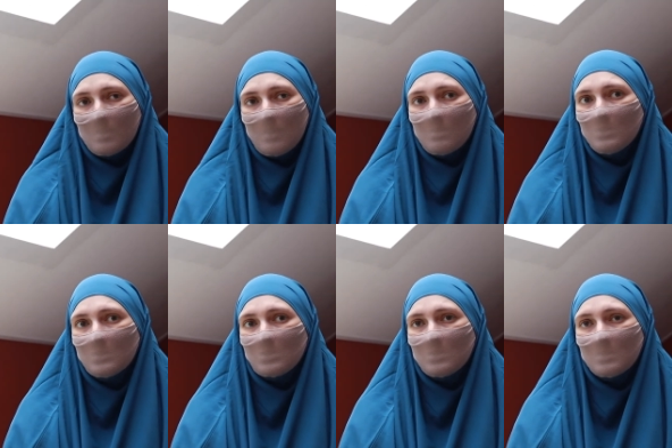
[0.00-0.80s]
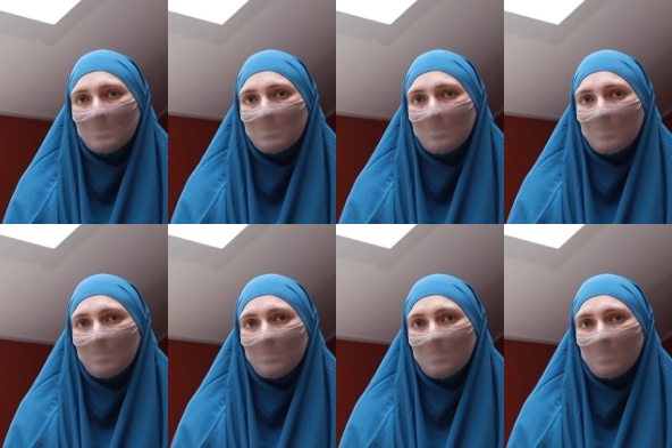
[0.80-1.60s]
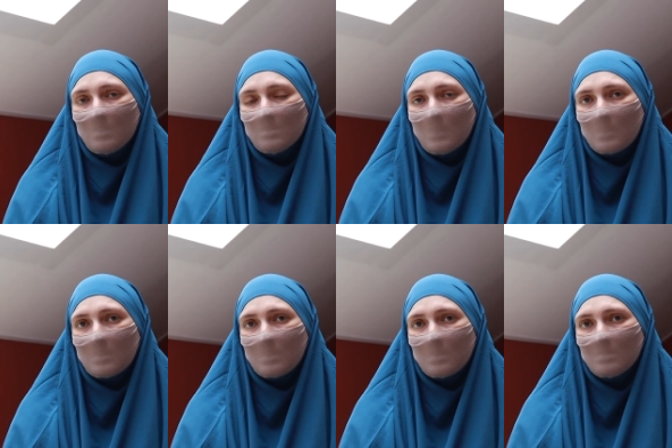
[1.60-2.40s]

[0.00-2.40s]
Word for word: I was just like